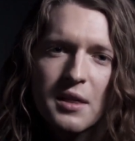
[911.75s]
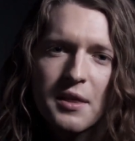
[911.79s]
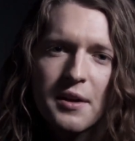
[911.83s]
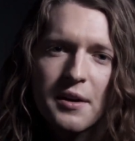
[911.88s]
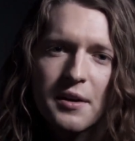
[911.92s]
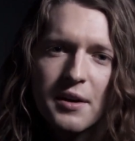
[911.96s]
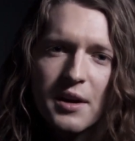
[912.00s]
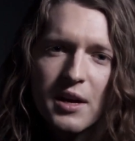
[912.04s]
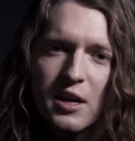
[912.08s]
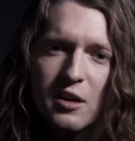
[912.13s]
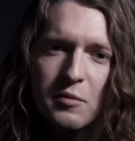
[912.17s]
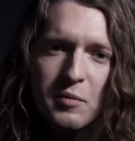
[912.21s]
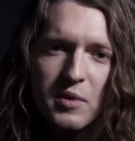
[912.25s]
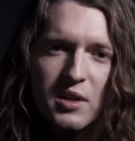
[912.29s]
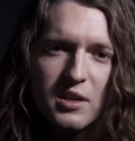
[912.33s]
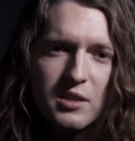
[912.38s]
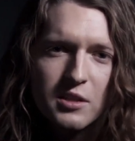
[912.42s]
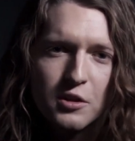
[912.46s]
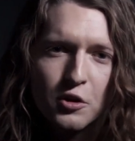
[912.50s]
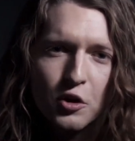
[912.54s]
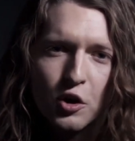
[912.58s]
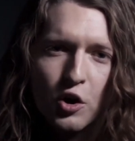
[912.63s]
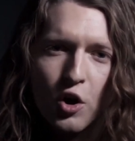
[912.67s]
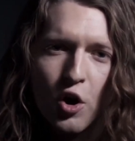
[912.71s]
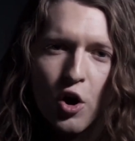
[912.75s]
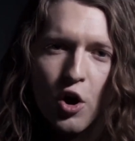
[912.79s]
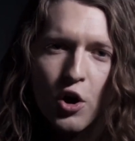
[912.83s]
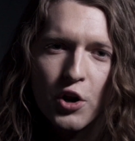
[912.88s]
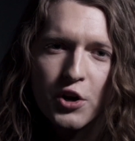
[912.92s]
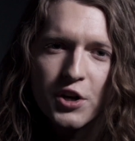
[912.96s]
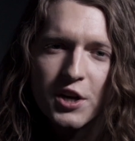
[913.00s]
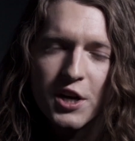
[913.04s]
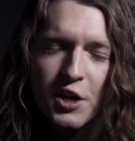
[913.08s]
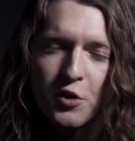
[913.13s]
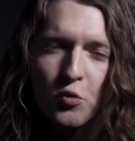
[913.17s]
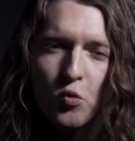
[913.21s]
Their enemies look
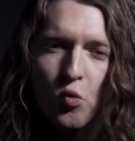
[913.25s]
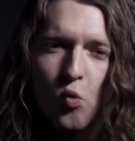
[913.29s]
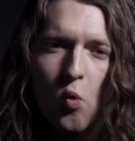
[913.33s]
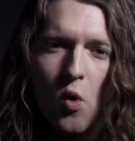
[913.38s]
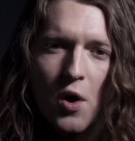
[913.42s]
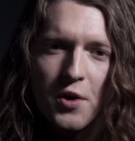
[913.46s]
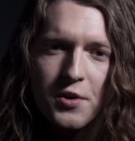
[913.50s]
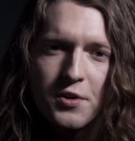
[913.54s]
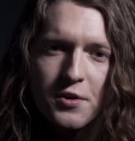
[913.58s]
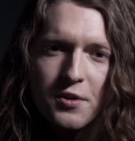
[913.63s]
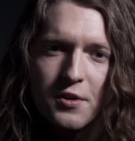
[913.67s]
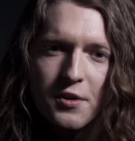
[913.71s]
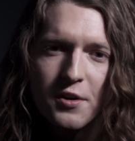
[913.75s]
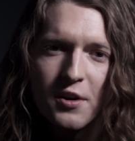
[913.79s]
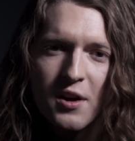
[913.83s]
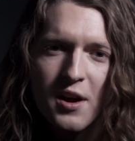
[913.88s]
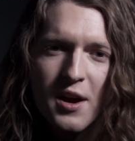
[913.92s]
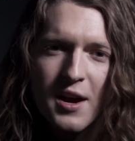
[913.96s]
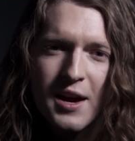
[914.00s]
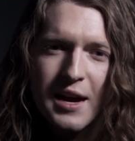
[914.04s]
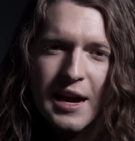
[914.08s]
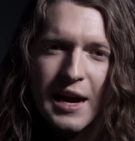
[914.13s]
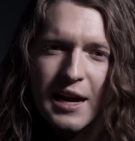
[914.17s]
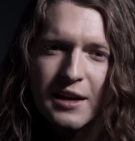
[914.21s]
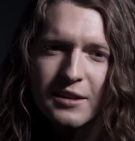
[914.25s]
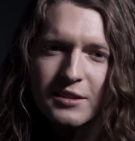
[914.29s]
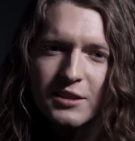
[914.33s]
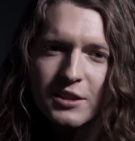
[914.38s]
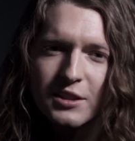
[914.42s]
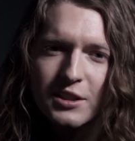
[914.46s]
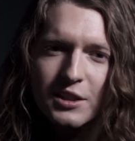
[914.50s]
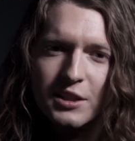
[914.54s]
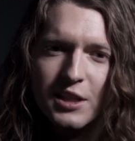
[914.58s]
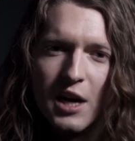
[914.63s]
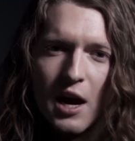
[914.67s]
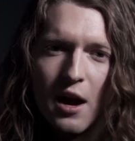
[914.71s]
on in wonder and
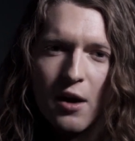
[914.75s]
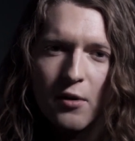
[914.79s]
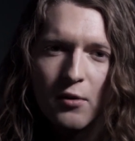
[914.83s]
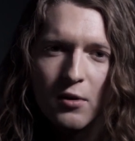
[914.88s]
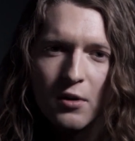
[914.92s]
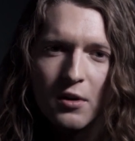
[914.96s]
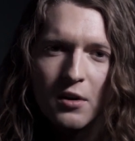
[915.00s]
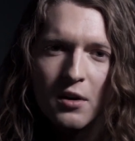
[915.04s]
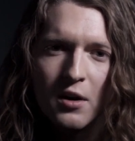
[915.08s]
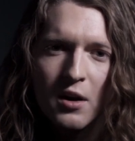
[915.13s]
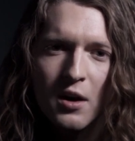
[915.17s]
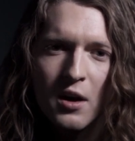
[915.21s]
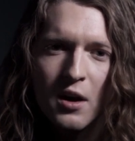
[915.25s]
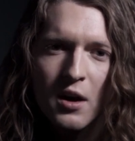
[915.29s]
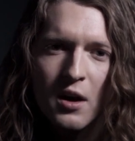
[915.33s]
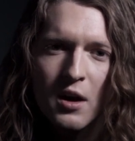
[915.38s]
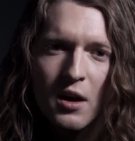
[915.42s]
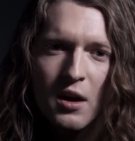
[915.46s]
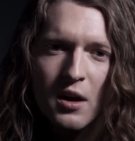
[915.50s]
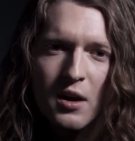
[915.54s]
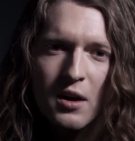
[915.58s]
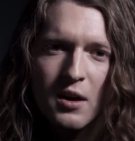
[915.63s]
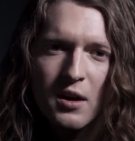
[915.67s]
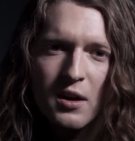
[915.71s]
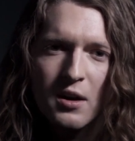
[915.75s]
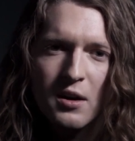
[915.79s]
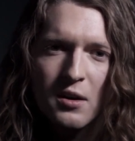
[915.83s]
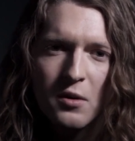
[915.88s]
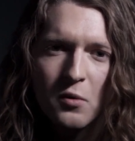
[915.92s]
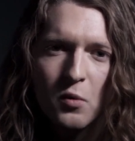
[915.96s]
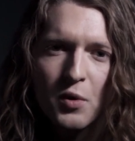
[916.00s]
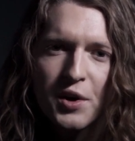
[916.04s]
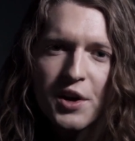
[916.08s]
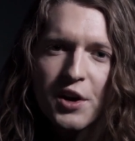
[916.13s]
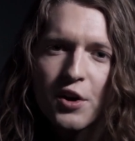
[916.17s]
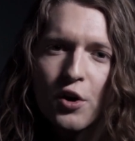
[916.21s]
terror
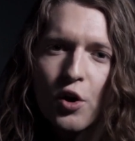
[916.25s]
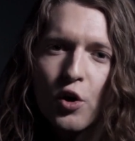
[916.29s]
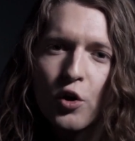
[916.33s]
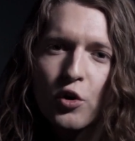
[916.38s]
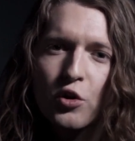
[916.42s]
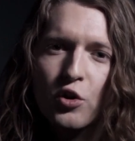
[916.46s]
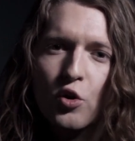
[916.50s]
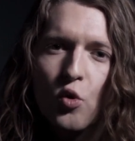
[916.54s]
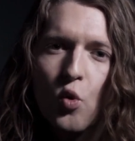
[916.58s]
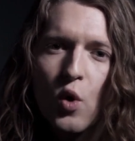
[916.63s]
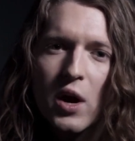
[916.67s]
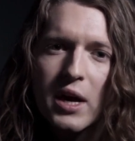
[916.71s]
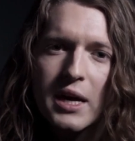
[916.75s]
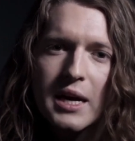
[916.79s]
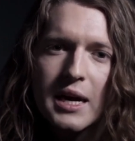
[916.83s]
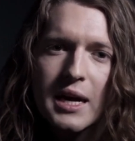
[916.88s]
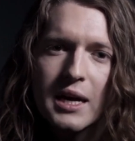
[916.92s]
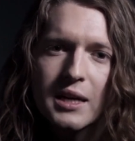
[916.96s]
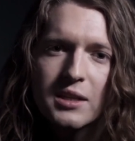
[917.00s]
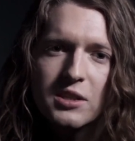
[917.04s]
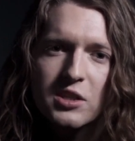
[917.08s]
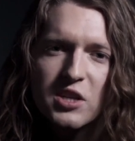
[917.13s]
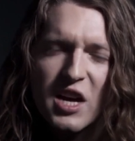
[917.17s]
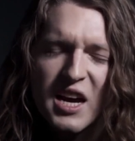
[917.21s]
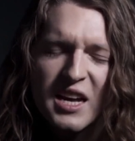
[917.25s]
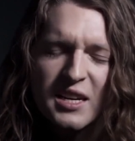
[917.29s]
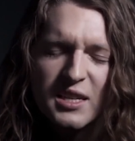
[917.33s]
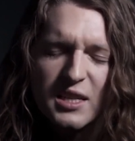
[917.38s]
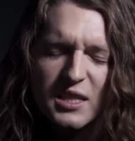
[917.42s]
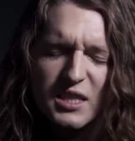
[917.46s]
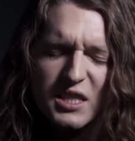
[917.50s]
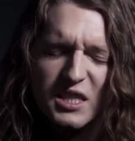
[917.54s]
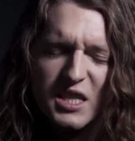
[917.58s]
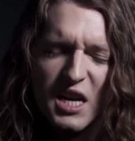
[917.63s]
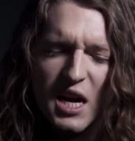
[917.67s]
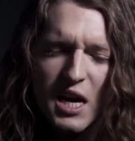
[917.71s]
when an earthquake hits and
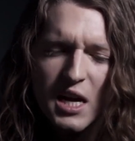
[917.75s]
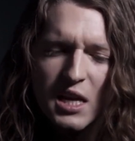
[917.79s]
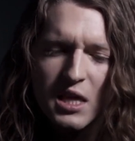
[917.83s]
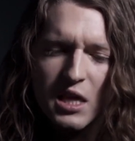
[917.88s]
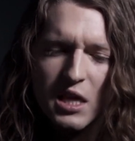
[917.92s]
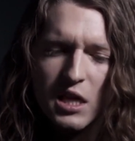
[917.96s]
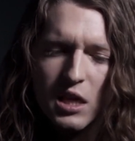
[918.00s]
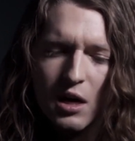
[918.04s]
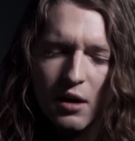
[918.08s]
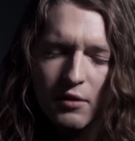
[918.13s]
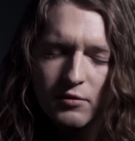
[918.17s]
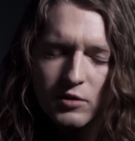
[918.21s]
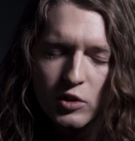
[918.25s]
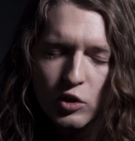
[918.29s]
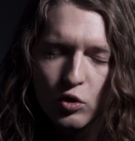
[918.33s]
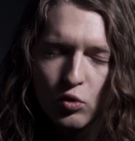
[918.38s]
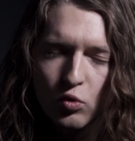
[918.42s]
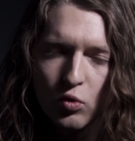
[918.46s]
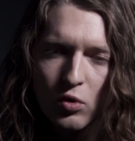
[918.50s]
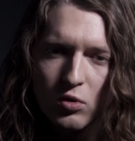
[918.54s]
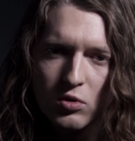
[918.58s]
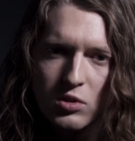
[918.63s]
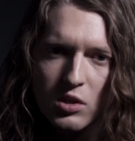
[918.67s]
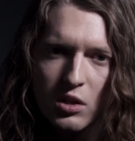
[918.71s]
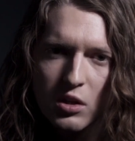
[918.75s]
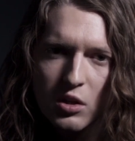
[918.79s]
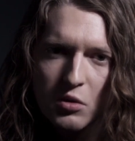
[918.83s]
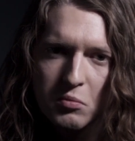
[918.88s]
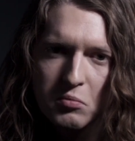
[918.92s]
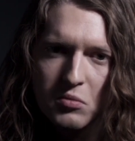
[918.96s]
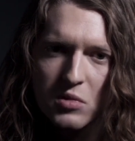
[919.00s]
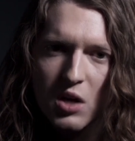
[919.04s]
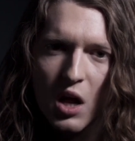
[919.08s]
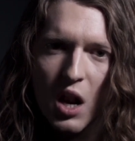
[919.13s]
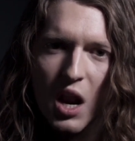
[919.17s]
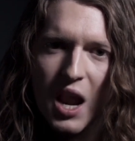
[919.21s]
a tenth of
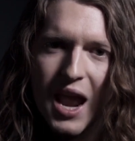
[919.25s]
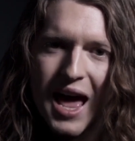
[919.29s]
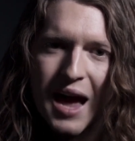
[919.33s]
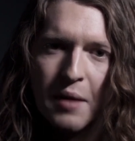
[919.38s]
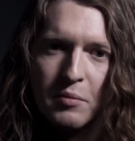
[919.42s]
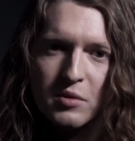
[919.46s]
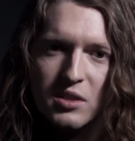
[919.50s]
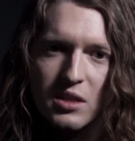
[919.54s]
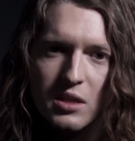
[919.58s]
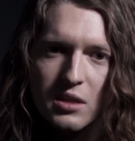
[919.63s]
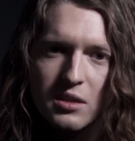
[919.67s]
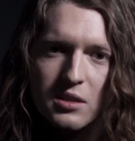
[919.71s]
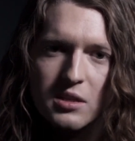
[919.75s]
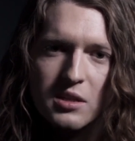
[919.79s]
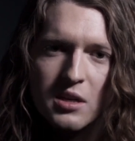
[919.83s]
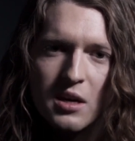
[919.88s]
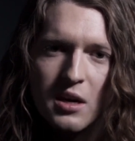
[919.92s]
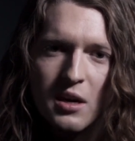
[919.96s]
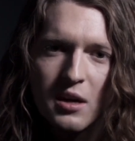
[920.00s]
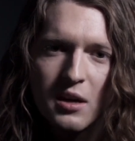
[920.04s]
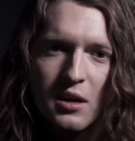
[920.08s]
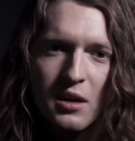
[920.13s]
Jerusalem collapses.